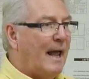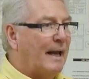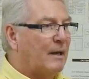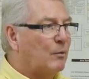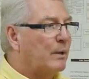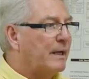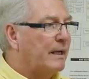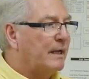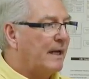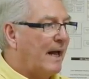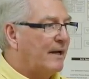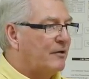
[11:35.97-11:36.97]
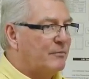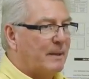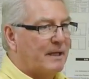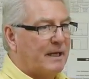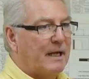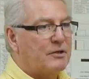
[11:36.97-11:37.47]
and he went in and had his
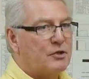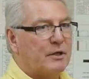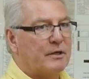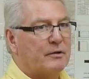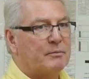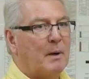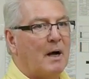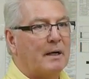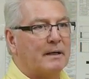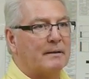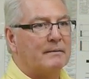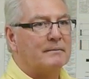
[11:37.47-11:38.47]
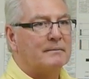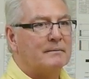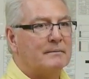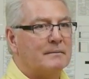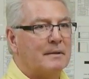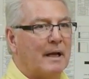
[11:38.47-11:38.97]
medication in his pocket
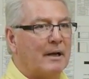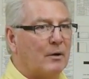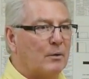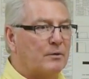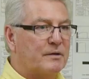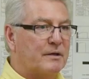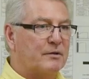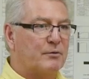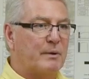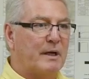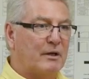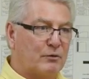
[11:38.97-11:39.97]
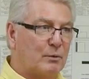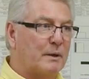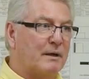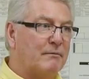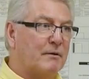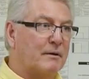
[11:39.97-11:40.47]
and noticed that his readings were
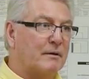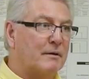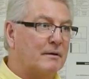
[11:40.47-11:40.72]
different.